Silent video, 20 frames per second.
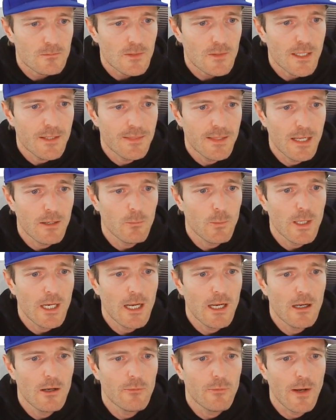Then we
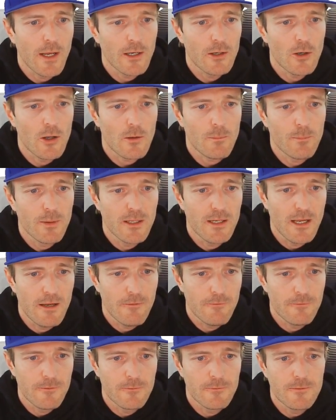have analog pin
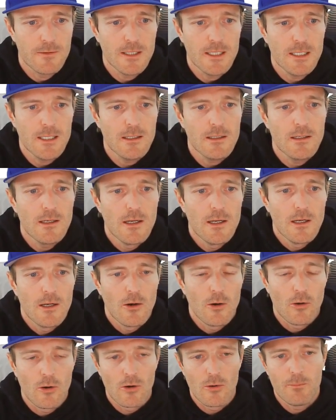A15
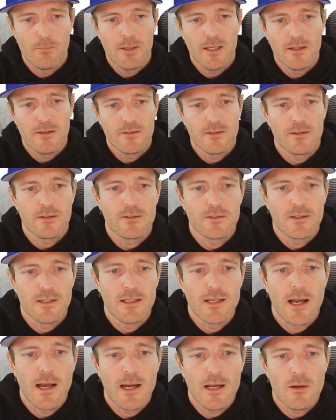or pin
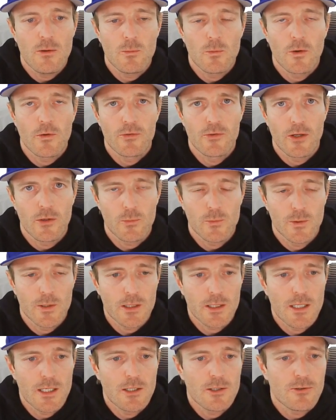69 was not
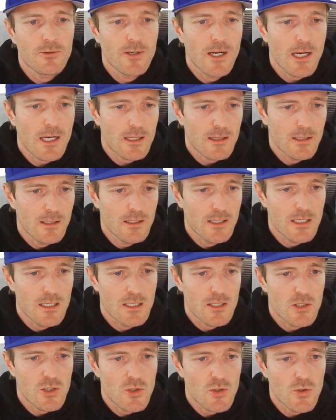working correctly. That
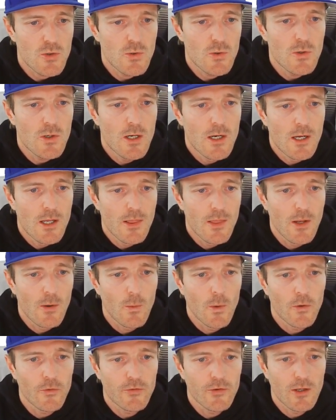is true. There
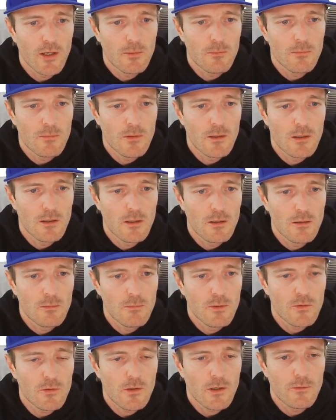was some
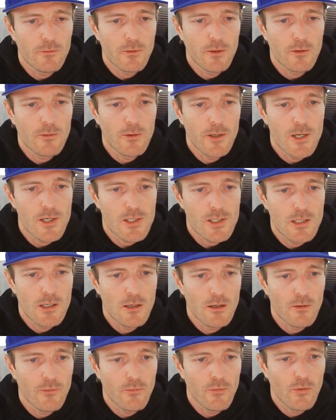misconfiguration in
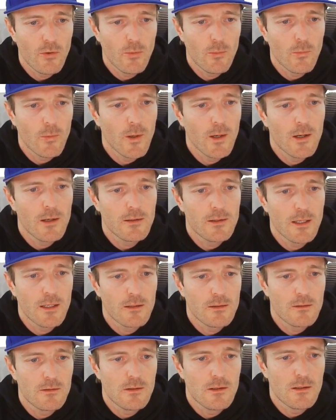the firmware
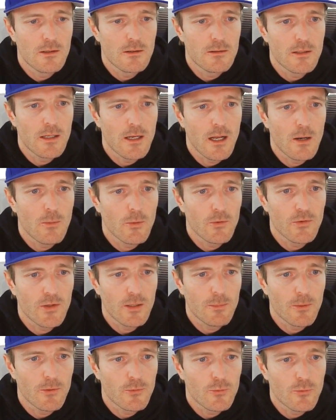that I was
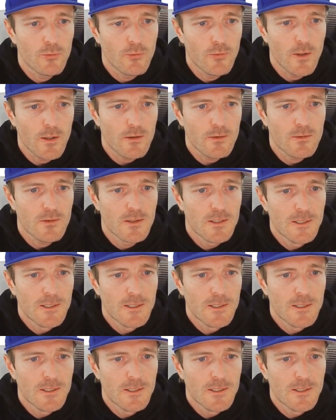able to fix.